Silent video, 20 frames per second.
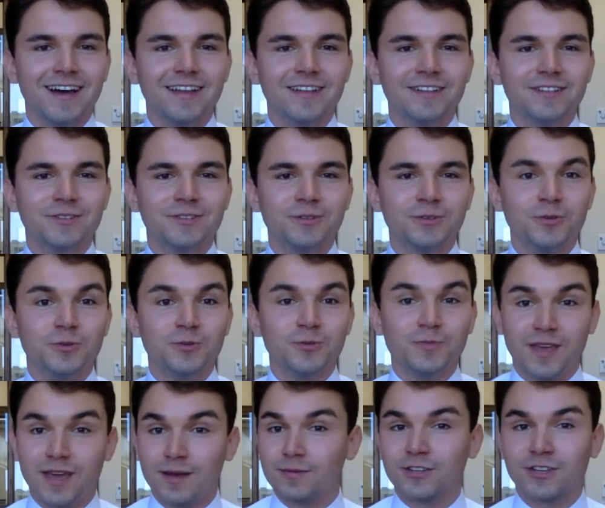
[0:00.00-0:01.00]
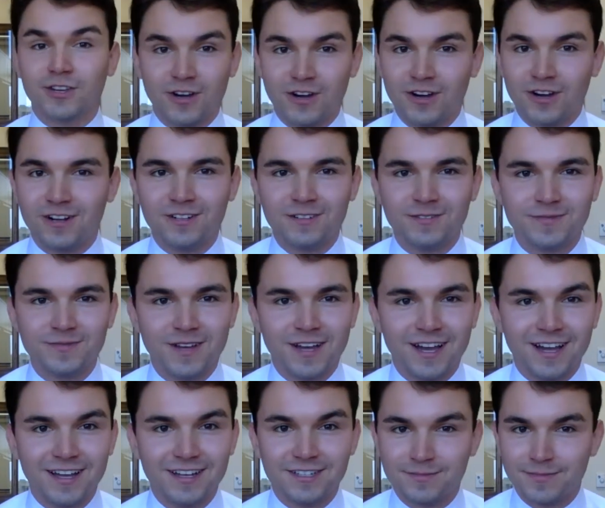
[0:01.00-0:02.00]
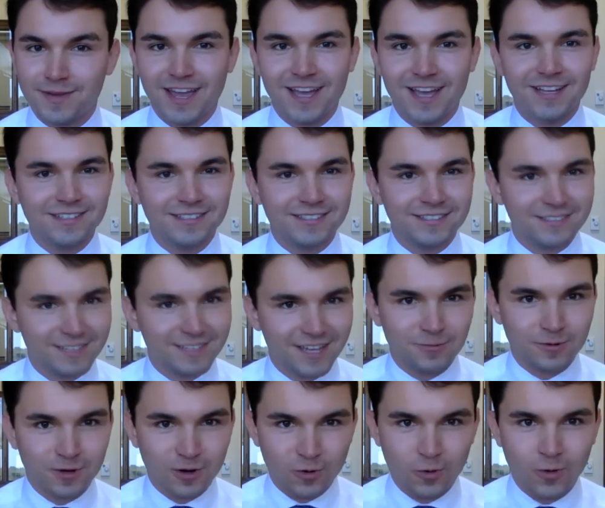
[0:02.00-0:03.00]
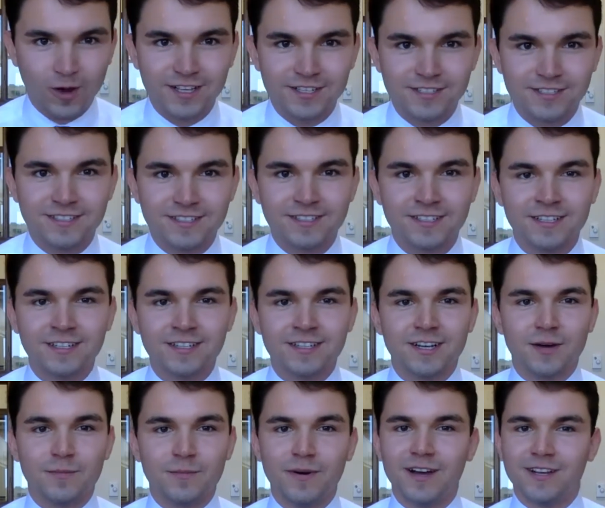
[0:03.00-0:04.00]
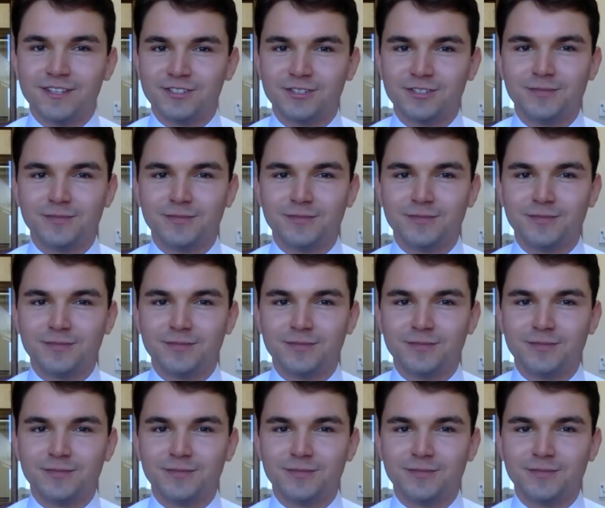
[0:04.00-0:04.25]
to be able to call on demand and request a bus.